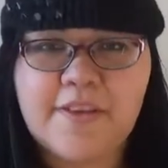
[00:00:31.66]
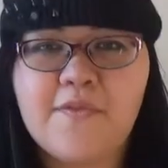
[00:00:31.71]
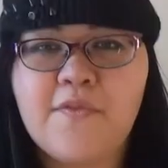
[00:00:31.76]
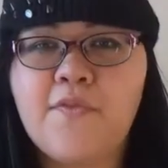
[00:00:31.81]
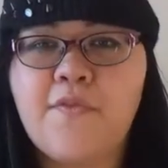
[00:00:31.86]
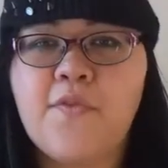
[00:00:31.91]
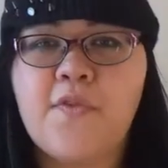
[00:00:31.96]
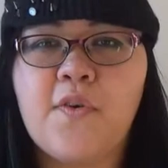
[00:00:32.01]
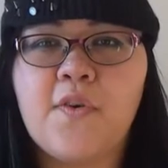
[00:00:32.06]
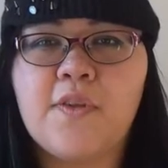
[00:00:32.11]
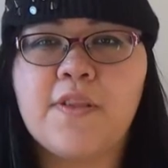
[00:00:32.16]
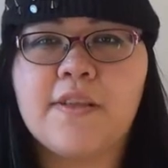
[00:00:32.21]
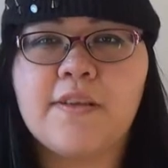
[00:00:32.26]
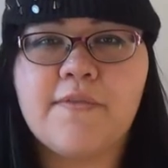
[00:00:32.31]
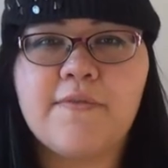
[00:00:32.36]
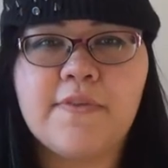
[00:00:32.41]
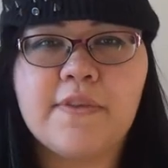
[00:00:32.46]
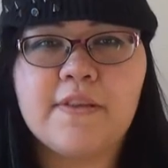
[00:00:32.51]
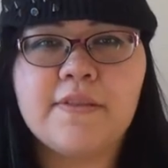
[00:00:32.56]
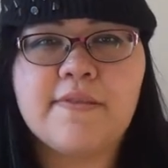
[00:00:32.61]
full.
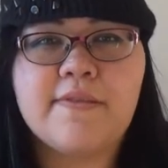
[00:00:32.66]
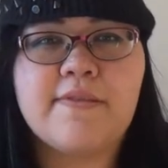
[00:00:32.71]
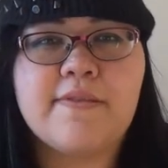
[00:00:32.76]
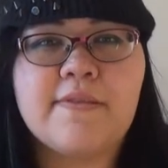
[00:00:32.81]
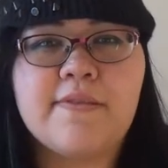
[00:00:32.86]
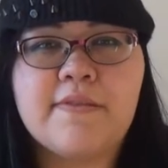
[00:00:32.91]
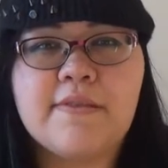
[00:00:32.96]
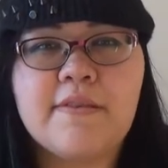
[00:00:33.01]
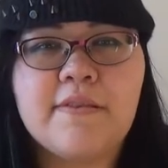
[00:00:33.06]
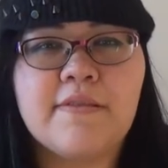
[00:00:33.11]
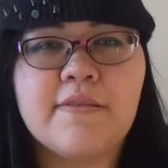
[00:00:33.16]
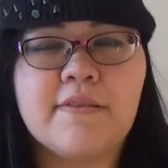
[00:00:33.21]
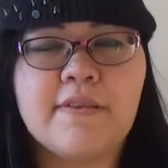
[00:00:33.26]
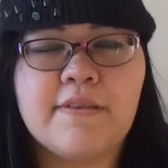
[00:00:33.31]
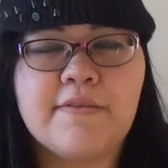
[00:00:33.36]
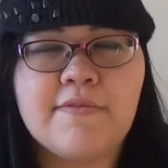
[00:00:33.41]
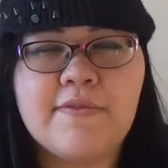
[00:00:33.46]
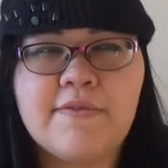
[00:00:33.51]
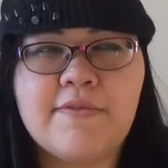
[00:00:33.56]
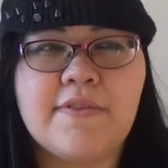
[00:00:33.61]
It feels
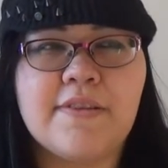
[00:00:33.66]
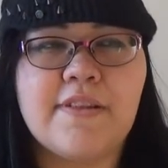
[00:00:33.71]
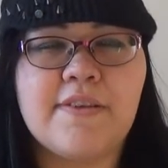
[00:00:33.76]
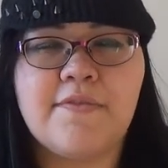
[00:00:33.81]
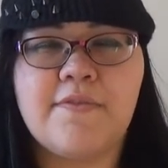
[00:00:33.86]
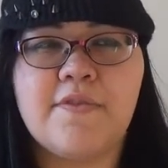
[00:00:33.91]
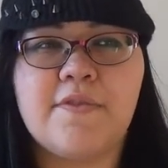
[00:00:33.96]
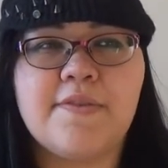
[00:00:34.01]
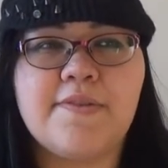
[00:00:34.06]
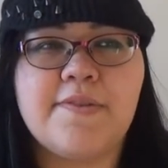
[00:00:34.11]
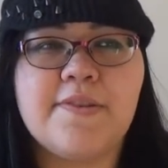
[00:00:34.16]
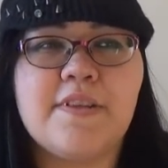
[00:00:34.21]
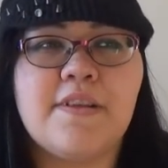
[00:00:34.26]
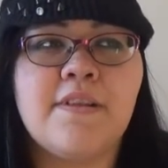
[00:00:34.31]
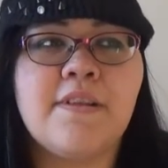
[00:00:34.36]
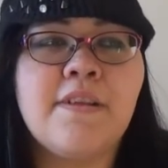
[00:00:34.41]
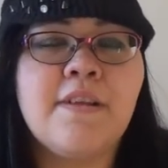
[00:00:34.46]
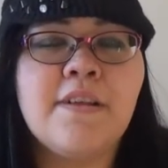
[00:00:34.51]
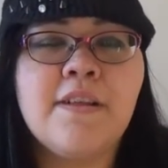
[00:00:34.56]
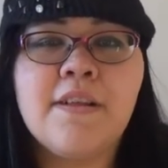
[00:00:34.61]
really full
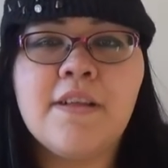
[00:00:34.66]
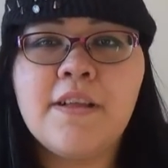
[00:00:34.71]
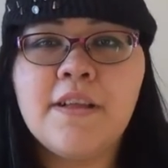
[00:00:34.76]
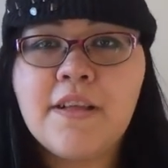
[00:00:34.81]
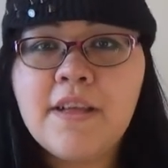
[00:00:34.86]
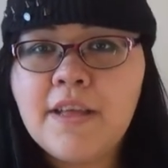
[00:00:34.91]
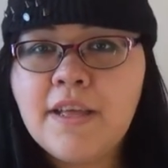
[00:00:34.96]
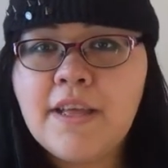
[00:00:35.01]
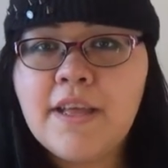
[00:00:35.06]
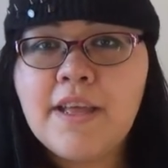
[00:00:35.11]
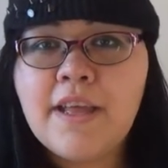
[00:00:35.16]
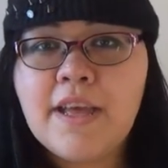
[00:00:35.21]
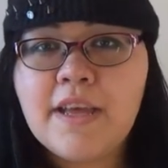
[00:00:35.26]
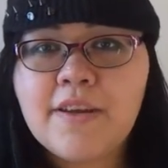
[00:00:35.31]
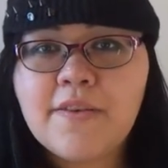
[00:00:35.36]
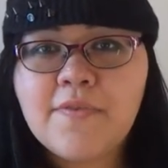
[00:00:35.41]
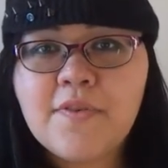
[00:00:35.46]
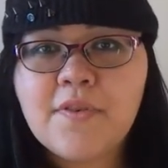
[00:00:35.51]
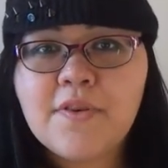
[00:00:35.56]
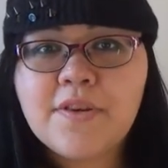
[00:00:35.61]
still.
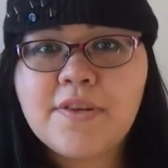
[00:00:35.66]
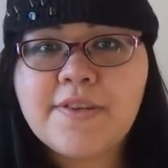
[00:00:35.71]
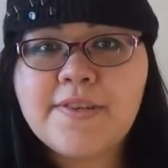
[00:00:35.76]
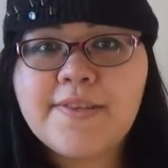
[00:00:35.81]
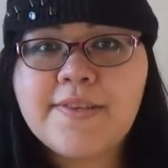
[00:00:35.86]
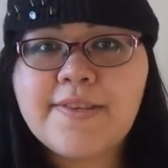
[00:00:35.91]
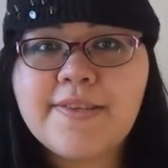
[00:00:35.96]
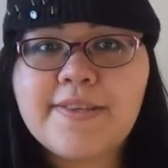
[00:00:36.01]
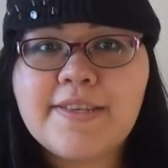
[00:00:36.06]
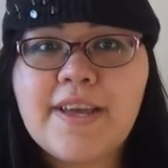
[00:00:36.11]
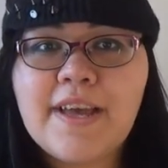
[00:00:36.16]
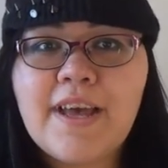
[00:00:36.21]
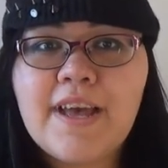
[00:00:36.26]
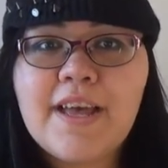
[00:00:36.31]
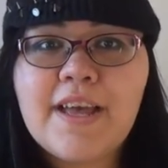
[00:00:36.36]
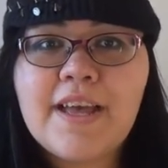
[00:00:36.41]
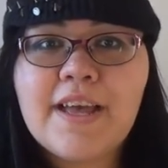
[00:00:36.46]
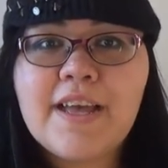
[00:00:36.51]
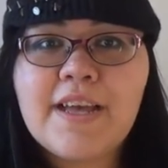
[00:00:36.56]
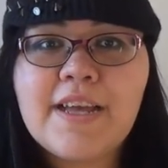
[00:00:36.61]
And of course
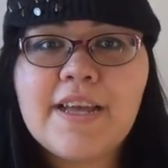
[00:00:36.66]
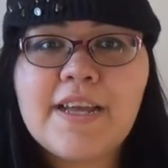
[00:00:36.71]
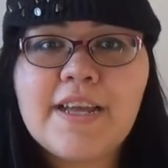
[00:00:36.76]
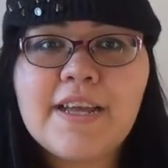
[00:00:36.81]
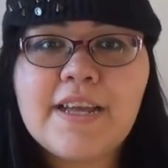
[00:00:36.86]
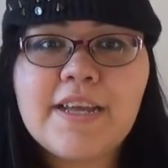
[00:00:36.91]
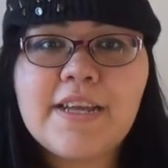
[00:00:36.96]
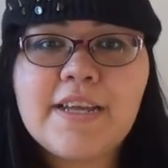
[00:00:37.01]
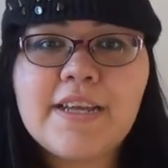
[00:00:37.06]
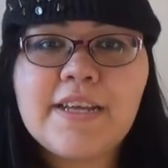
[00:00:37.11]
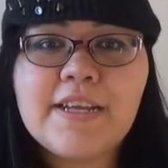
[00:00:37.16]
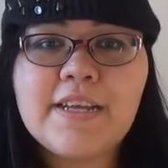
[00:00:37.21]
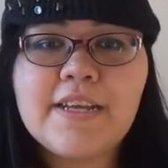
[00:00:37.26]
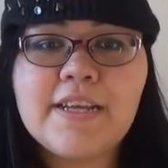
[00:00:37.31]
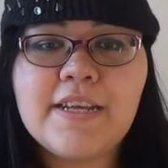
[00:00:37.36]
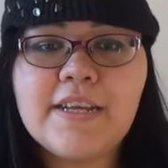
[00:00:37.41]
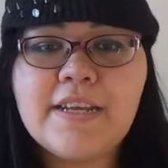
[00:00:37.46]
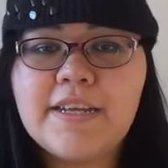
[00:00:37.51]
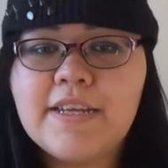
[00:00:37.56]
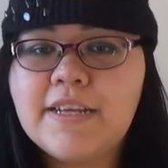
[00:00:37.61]

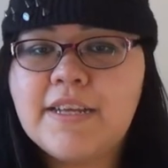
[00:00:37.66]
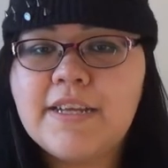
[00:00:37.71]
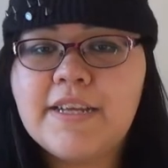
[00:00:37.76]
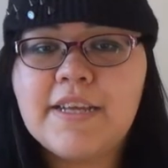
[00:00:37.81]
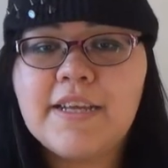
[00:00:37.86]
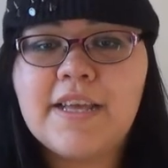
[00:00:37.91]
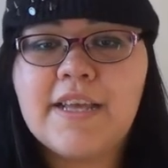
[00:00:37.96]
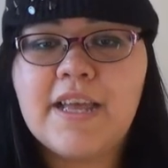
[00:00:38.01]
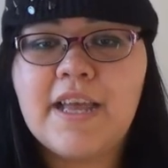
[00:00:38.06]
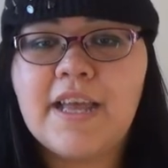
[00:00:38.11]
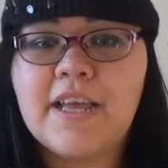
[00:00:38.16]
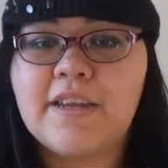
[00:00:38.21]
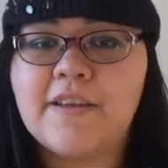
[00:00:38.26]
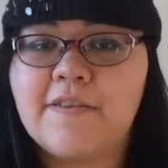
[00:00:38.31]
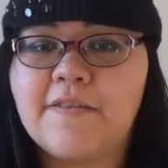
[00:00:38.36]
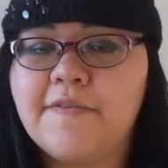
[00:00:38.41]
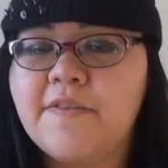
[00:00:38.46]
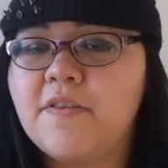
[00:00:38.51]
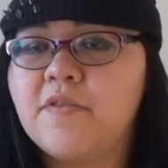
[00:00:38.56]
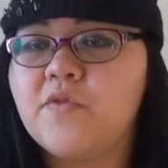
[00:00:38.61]
I had
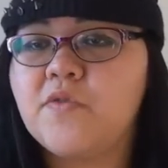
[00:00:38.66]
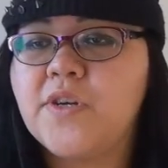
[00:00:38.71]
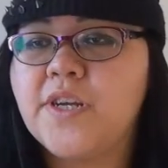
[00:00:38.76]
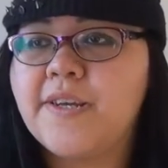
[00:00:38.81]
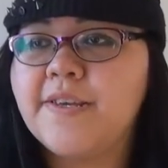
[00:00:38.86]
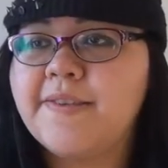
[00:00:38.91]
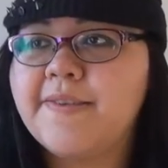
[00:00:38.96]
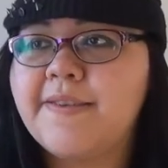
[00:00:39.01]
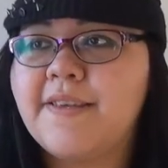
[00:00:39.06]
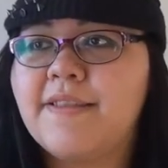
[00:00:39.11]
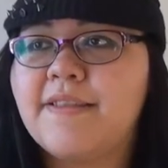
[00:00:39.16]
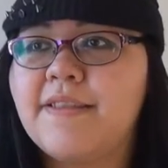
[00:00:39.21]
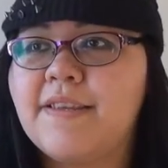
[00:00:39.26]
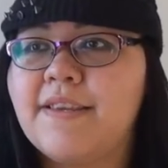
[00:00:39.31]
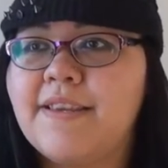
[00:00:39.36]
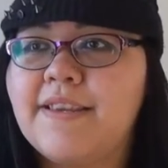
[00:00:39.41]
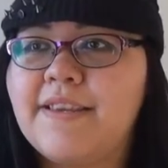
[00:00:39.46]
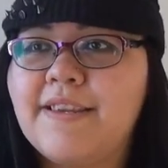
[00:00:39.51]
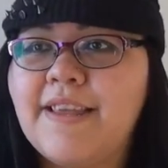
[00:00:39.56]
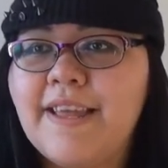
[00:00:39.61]
a few drinks at
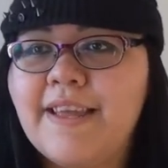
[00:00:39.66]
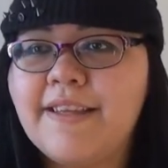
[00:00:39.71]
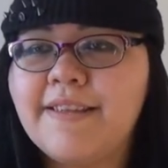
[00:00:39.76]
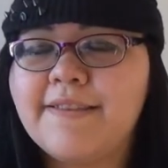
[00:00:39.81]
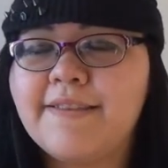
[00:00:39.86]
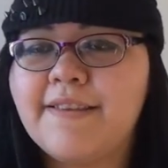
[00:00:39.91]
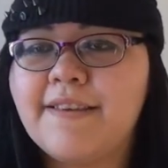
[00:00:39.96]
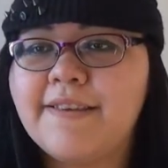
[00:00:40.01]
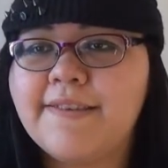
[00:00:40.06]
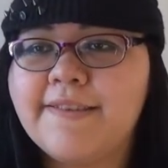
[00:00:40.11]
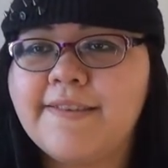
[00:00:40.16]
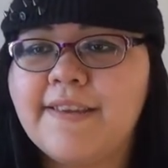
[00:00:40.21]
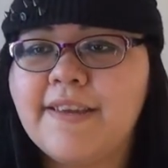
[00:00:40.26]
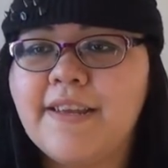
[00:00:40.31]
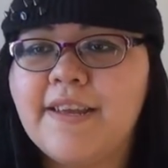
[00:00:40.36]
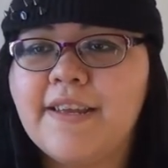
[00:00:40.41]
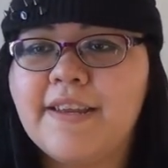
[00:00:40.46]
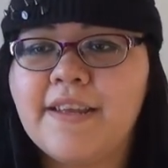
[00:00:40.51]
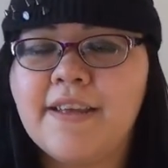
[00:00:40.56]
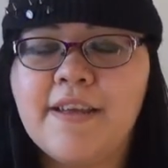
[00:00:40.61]
the dance last
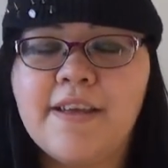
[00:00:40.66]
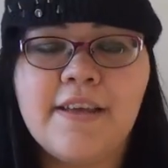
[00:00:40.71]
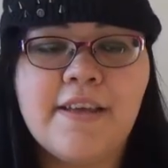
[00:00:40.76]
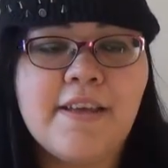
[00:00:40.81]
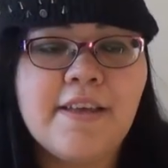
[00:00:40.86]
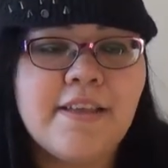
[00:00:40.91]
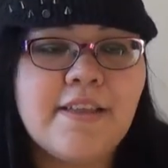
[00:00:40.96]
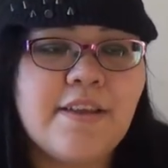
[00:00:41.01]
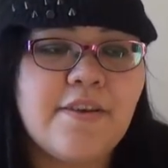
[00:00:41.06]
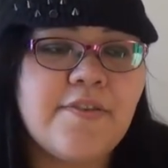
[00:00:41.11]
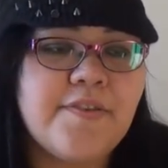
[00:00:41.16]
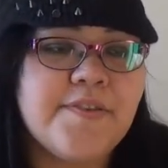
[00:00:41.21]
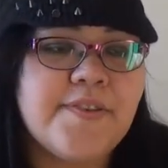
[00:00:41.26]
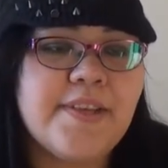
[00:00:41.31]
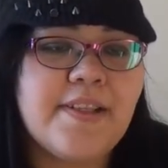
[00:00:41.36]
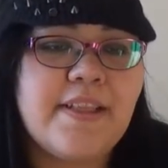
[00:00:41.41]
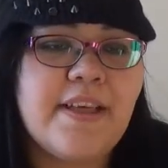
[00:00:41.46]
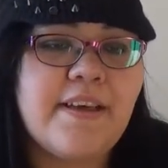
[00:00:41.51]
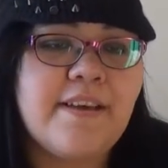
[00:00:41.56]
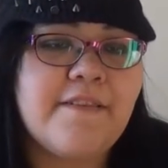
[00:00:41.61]
night. There
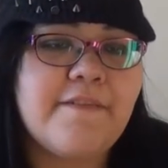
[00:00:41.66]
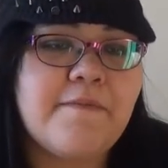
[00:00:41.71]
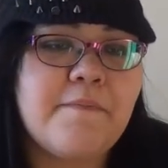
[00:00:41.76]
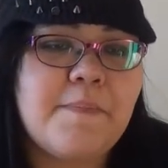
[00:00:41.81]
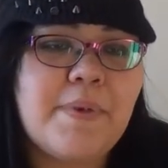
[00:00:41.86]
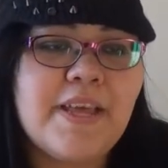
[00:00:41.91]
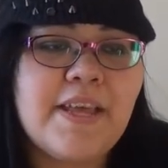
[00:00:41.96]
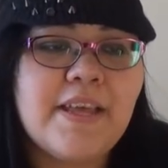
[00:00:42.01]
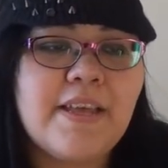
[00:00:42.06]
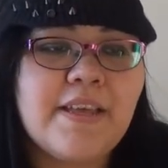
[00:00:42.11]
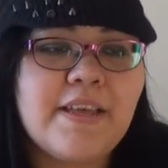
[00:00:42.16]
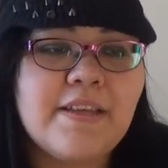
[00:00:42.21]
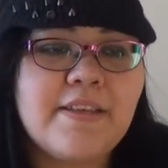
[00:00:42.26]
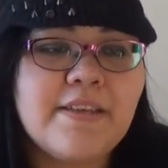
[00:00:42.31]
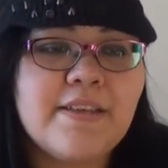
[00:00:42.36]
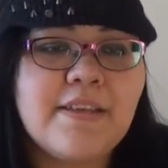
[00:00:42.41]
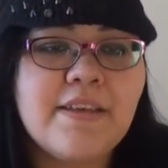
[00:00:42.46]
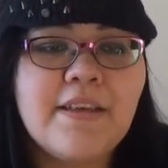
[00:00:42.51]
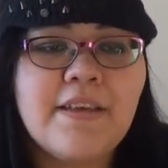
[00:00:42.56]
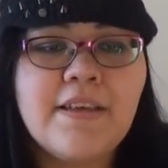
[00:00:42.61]
was a live
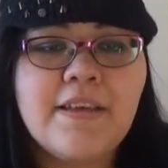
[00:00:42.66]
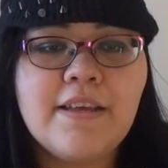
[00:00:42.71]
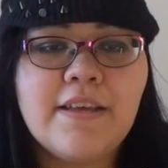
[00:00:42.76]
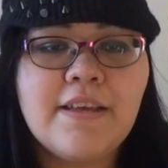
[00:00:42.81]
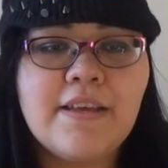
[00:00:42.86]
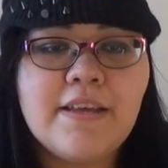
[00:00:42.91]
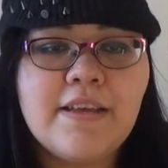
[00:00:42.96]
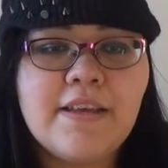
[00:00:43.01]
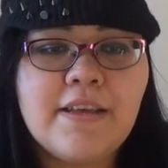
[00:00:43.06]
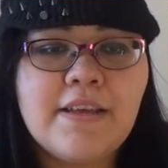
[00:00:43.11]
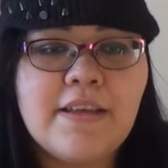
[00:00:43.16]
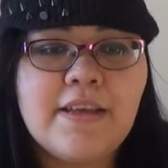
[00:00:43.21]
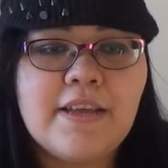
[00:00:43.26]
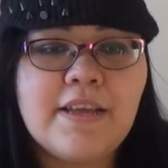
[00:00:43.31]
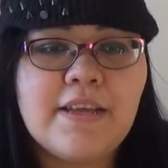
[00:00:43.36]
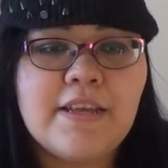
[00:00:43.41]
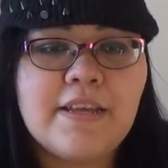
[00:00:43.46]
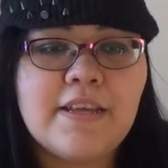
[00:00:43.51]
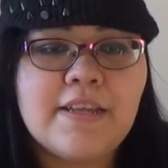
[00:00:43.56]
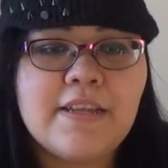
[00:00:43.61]
band,
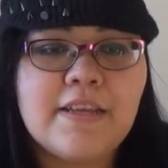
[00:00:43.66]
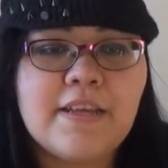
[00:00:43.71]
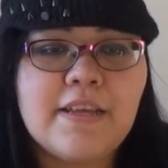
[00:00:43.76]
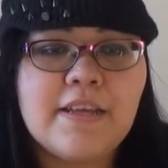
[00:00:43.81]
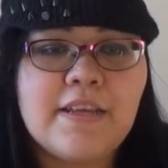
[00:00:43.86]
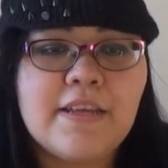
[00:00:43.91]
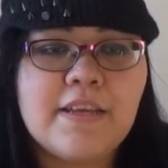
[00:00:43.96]
and